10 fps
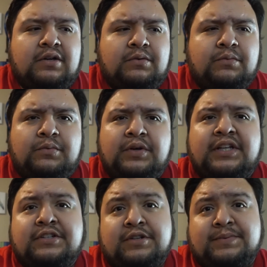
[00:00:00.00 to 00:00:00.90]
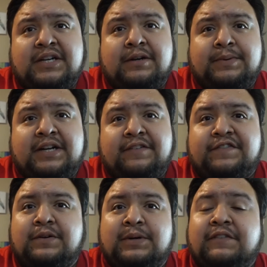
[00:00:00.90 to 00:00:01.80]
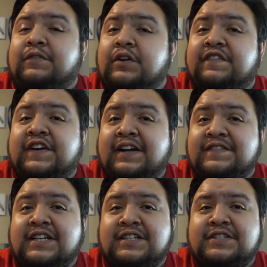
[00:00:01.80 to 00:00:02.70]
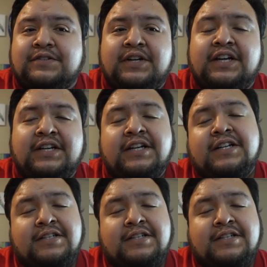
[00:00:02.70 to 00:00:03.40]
really tripped out about it for about 4 to 5 days straight.